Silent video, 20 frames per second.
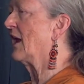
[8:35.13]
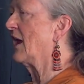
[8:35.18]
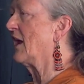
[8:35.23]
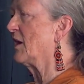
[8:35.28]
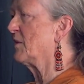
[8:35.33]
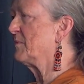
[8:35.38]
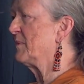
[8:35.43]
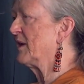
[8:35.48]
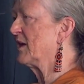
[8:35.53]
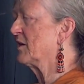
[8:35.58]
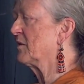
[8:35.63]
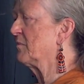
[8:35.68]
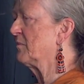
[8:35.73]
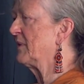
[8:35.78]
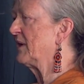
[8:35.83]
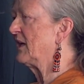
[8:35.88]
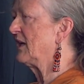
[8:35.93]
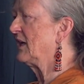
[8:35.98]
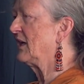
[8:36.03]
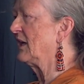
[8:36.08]
an mm-hmm.
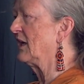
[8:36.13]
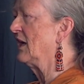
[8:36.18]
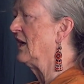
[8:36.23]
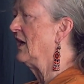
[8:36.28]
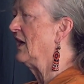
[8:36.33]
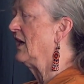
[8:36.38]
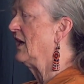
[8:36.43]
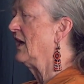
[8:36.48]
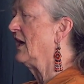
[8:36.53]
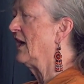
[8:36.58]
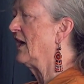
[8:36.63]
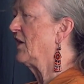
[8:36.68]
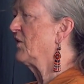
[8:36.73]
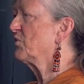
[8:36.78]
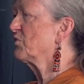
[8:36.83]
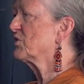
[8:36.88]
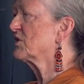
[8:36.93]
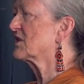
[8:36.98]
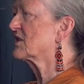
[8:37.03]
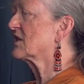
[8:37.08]
Airbnb, it
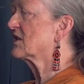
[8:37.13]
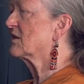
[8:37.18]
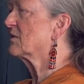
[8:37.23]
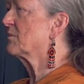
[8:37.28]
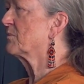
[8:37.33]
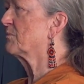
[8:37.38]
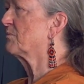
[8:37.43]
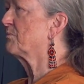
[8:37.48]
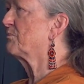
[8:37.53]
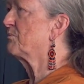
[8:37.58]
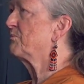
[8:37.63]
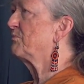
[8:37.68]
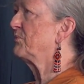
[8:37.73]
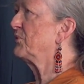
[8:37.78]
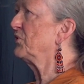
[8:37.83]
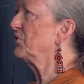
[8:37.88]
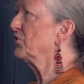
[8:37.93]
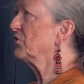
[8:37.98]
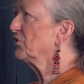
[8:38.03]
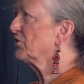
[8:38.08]
was
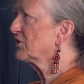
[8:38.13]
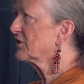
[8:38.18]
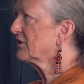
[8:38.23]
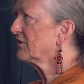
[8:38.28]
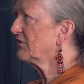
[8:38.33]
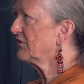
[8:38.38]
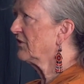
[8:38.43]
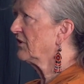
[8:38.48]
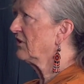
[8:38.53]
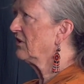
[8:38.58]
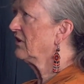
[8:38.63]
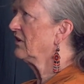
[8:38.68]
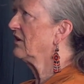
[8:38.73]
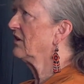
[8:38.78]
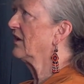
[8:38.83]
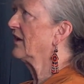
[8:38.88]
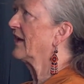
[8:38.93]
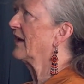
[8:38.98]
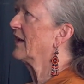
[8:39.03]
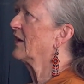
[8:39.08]

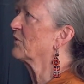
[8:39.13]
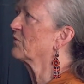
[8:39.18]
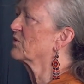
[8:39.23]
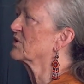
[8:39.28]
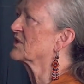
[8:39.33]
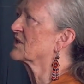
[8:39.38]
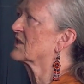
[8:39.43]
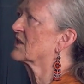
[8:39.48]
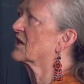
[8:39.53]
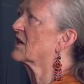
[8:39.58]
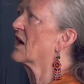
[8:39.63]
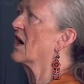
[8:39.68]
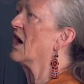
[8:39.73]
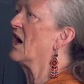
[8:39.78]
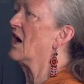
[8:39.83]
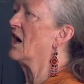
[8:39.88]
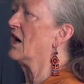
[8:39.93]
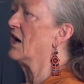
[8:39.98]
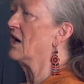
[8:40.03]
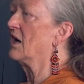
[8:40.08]
beautiful, it was
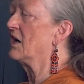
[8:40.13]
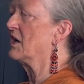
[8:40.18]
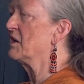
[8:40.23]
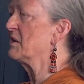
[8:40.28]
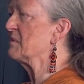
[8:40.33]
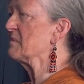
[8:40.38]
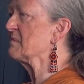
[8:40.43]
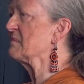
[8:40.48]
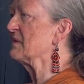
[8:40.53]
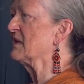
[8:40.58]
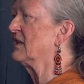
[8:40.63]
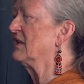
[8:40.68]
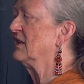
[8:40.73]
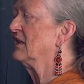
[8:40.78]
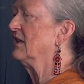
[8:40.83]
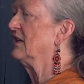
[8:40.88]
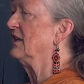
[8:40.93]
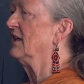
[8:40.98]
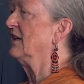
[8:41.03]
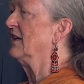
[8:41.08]
calm,
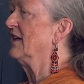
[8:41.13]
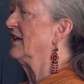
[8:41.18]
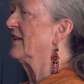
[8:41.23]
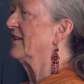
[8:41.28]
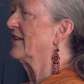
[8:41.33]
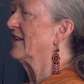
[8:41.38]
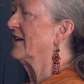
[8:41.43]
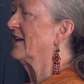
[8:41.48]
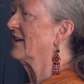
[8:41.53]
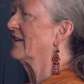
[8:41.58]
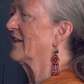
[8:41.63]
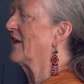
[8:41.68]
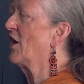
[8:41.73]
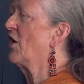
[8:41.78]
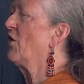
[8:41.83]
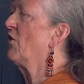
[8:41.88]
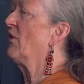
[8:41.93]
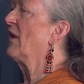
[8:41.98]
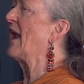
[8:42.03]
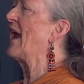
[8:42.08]
the, the
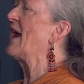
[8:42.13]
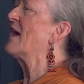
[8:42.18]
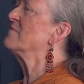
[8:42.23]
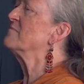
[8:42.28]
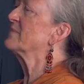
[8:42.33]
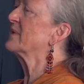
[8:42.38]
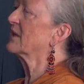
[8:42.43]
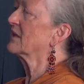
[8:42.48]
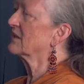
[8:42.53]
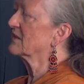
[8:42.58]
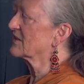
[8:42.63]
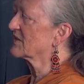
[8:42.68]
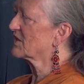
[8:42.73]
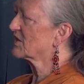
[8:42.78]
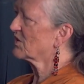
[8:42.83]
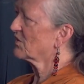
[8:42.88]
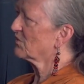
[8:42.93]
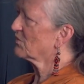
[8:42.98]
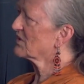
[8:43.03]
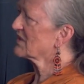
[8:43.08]
whole
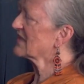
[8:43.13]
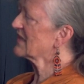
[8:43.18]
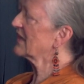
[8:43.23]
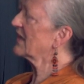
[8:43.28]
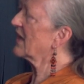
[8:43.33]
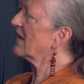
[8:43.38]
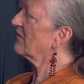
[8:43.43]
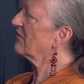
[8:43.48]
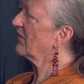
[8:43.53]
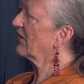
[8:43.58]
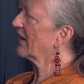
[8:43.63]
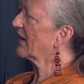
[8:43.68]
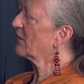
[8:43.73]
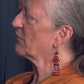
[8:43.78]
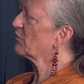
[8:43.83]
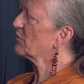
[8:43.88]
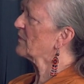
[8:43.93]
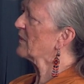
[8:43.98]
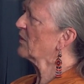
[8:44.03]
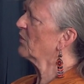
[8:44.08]
ambience was lovely. It
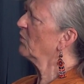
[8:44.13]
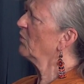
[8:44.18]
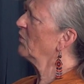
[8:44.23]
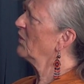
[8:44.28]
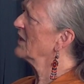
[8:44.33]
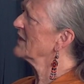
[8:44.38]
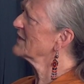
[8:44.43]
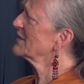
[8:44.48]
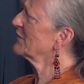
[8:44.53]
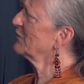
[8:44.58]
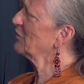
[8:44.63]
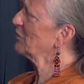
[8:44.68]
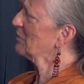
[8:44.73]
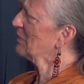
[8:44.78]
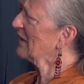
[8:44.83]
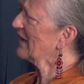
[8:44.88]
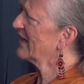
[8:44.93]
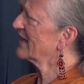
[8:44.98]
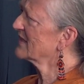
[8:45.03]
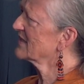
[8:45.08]
would be a wonderful
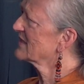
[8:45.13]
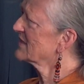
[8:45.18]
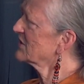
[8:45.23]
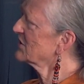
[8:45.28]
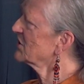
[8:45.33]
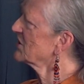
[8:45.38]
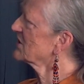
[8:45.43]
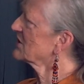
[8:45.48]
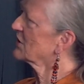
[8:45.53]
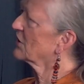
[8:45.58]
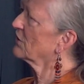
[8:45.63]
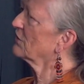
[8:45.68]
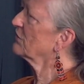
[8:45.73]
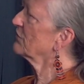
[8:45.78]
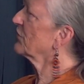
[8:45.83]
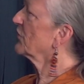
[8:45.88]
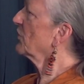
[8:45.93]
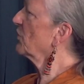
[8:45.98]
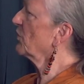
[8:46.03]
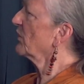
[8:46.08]
place to just go
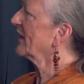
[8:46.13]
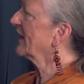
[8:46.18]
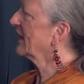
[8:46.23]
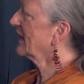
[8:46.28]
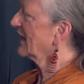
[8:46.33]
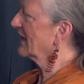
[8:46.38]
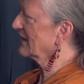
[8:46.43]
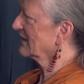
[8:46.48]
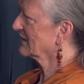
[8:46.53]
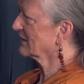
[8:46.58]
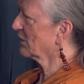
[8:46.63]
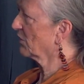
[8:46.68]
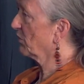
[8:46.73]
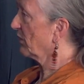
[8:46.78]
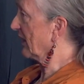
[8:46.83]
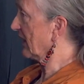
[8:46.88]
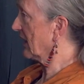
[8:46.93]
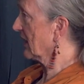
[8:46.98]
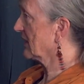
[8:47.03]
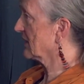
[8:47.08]
for a weekend, a oh.
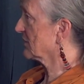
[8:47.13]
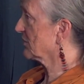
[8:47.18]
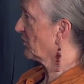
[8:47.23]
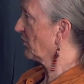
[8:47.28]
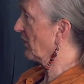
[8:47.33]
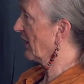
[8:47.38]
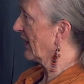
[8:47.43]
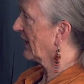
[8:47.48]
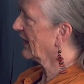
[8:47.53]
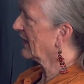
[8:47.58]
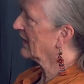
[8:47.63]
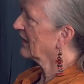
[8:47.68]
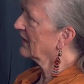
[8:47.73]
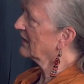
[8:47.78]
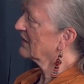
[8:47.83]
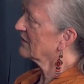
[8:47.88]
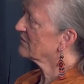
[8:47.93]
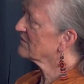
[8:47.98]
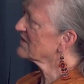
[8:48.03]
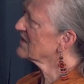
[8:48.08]
weekend away.
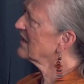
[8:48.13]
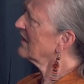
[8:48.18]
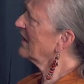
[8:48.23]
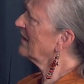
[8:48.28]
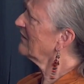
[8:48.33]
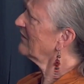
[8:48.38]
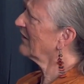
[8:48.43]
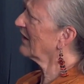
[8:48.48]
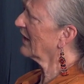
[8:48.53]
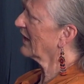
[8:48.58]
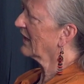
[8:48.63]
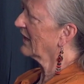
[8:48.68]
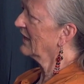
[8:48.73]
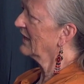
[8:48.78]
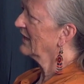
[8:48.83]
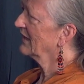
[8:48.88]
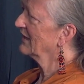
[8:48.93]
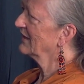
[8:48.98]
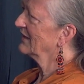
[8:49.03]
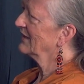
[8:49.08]
Oh, thank
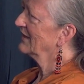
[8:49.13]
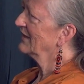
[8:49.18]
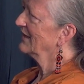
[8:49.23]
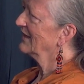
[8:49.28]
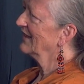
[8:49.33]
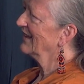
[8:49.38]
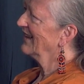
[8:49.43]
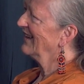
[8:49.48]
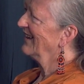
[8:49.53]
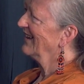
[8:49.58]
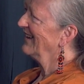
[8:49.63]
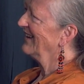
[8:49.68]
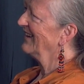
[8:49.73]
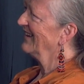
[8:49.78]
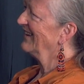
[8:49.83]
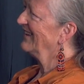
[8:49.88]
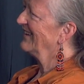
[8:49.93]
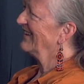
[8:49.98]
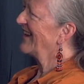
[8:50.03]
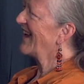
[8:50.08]
you. Thank you for saying
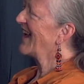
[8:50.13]
that.